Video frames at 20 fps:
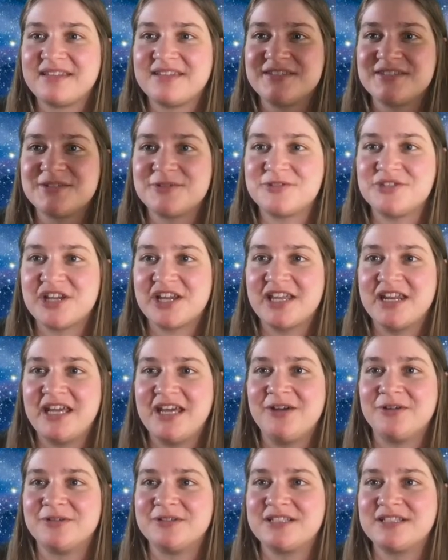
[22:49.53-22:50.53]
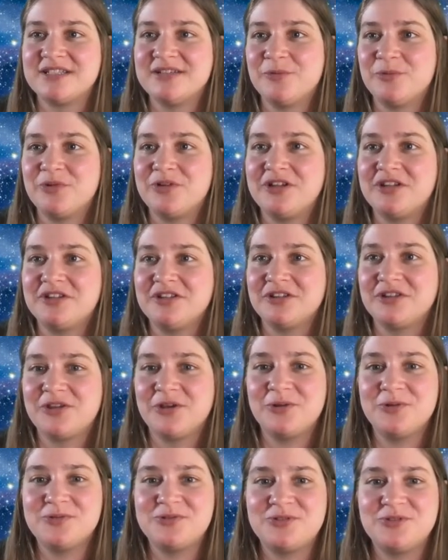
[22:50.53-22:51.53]
So check it out. We'll
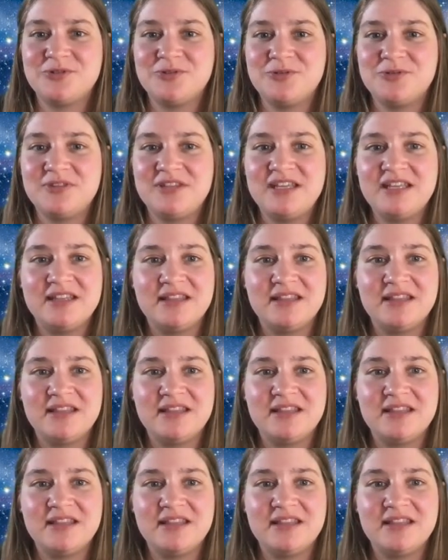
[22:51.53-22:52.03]
go to the